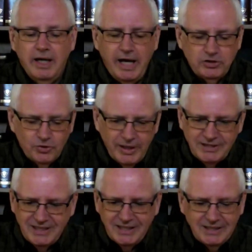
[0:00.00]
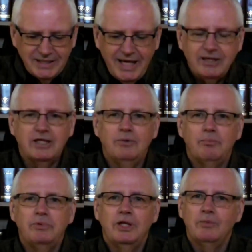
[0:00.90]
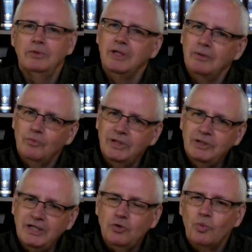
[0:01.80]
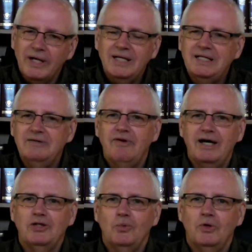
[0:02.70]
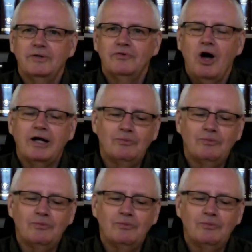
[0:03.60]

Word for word: And so it's things like that that, that, that we need to rightly divide the Word of God,